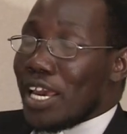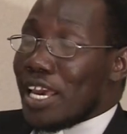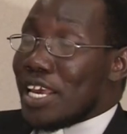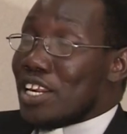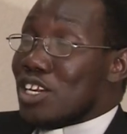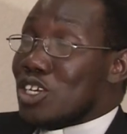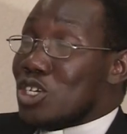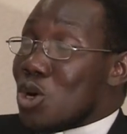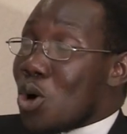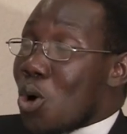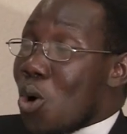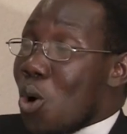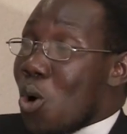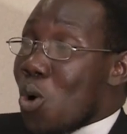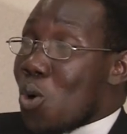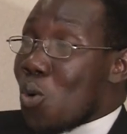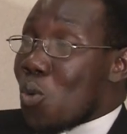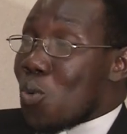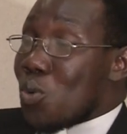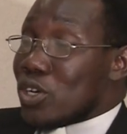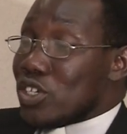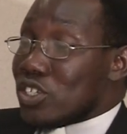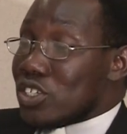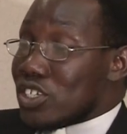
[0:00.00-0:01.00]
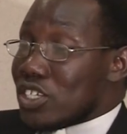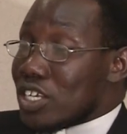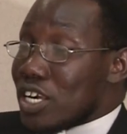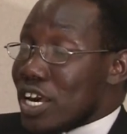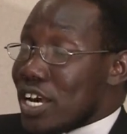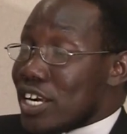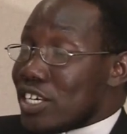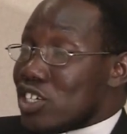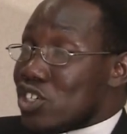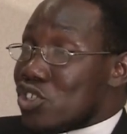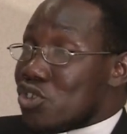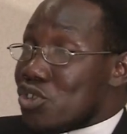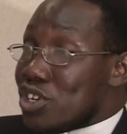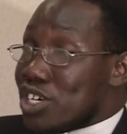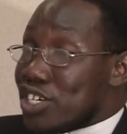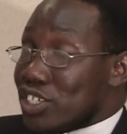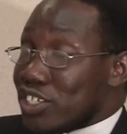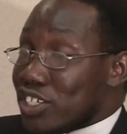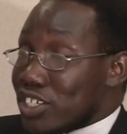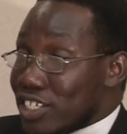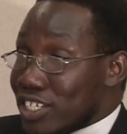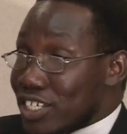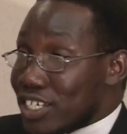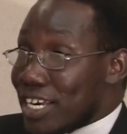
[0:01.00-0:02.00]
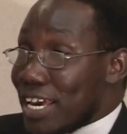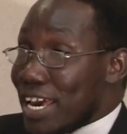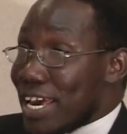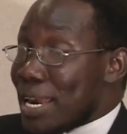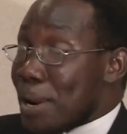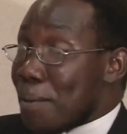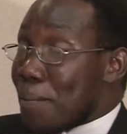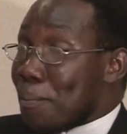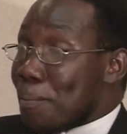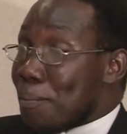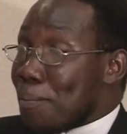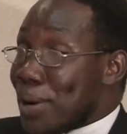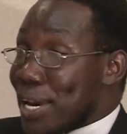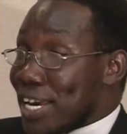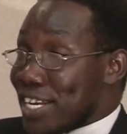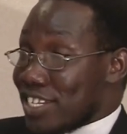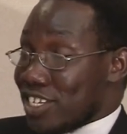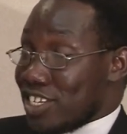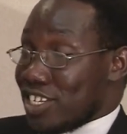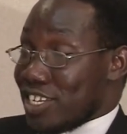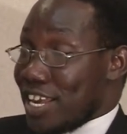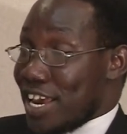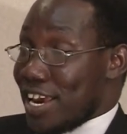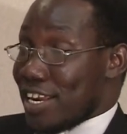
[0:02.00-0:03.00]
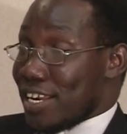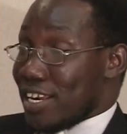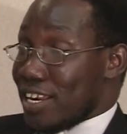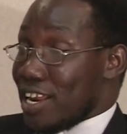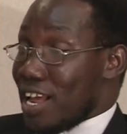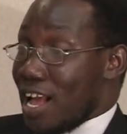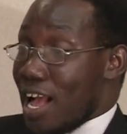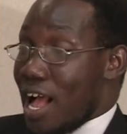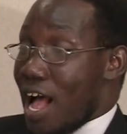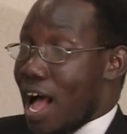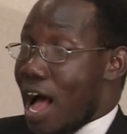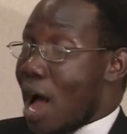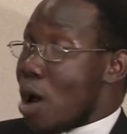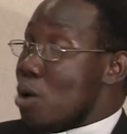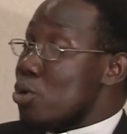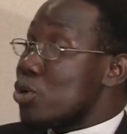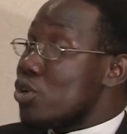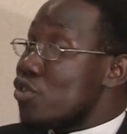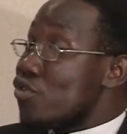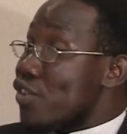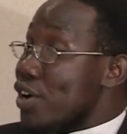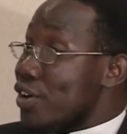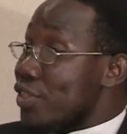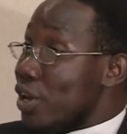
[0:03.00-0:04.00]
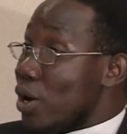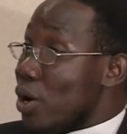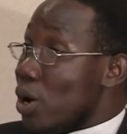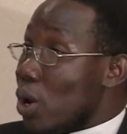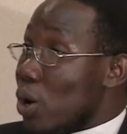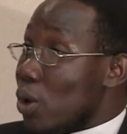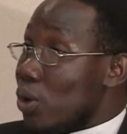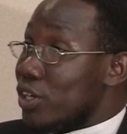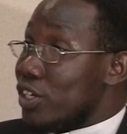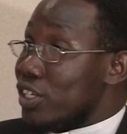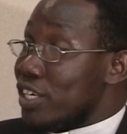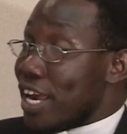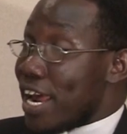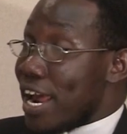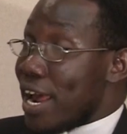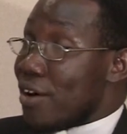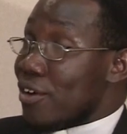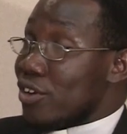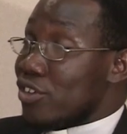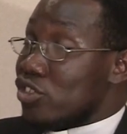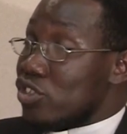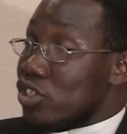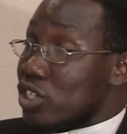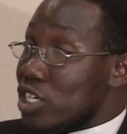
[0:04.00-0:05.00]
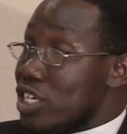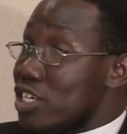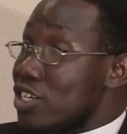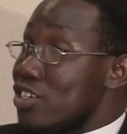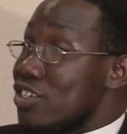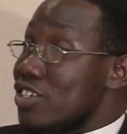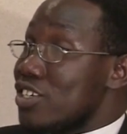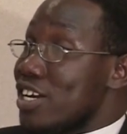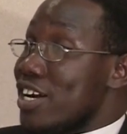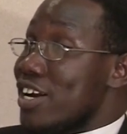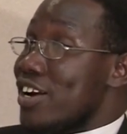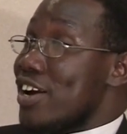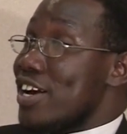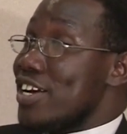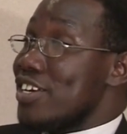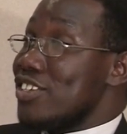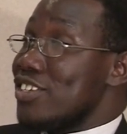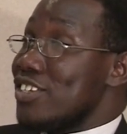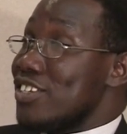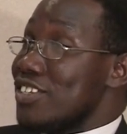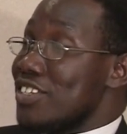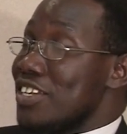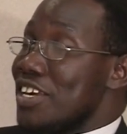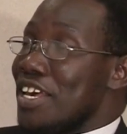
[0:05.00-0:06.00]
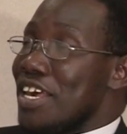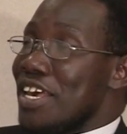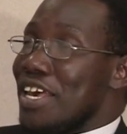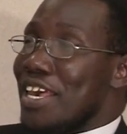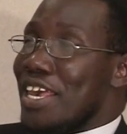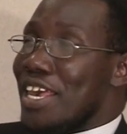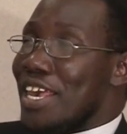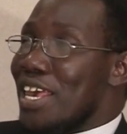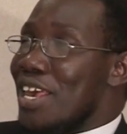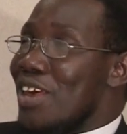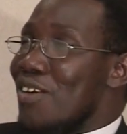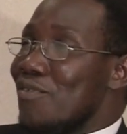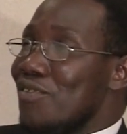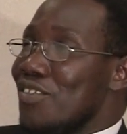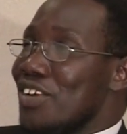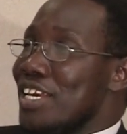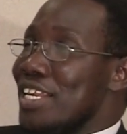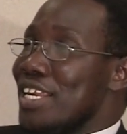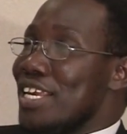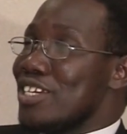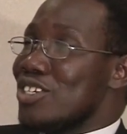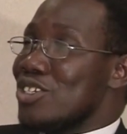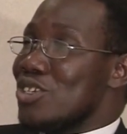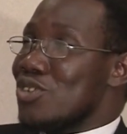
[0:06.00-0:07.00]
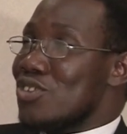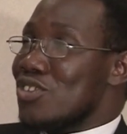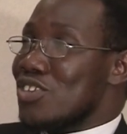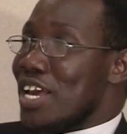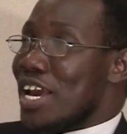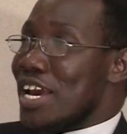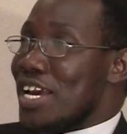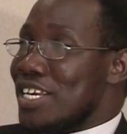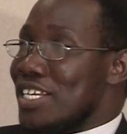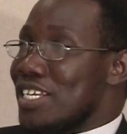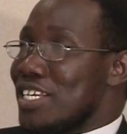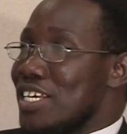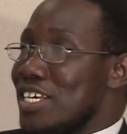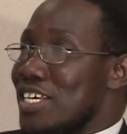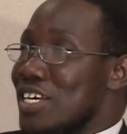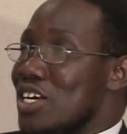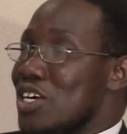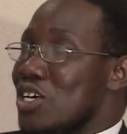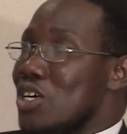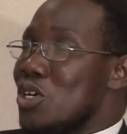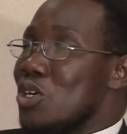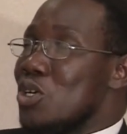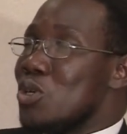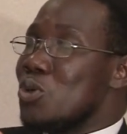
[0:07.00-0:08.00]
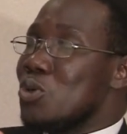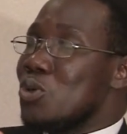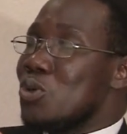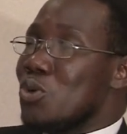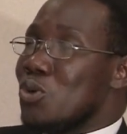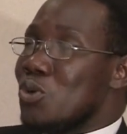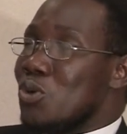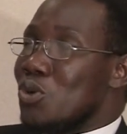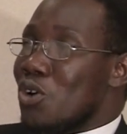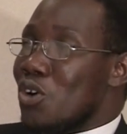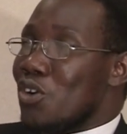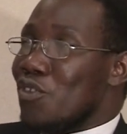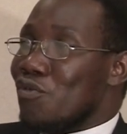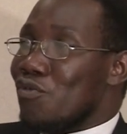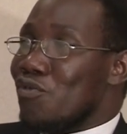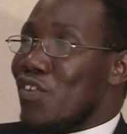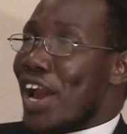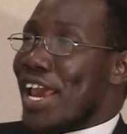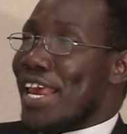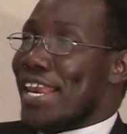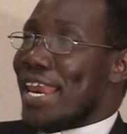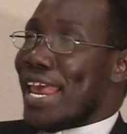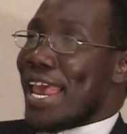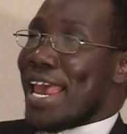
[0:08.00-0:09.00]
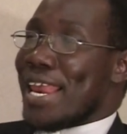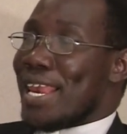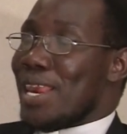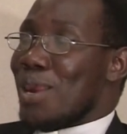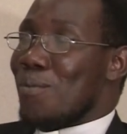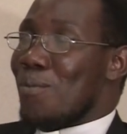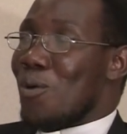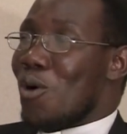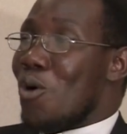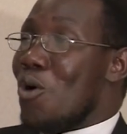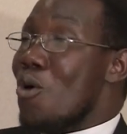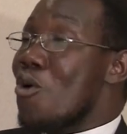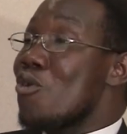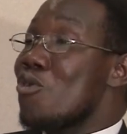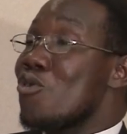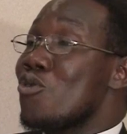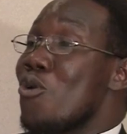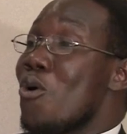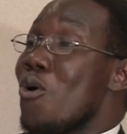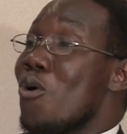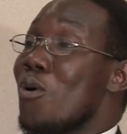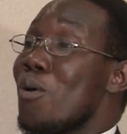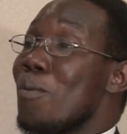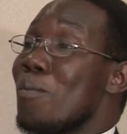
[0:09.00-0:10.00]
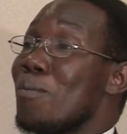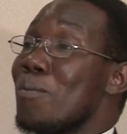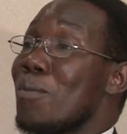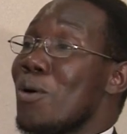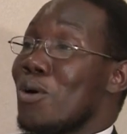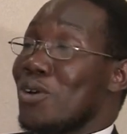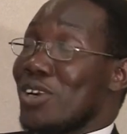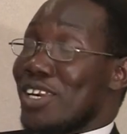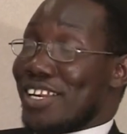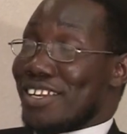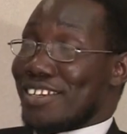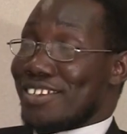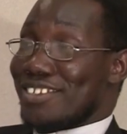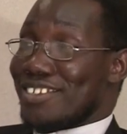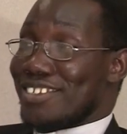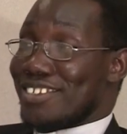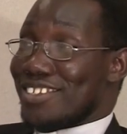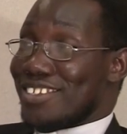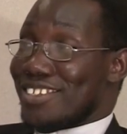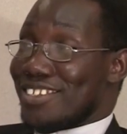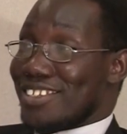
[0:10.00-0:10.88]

it is always a tragedy and a bad sign. I would rather call it a serious crisis if in a society you do not find any more role models.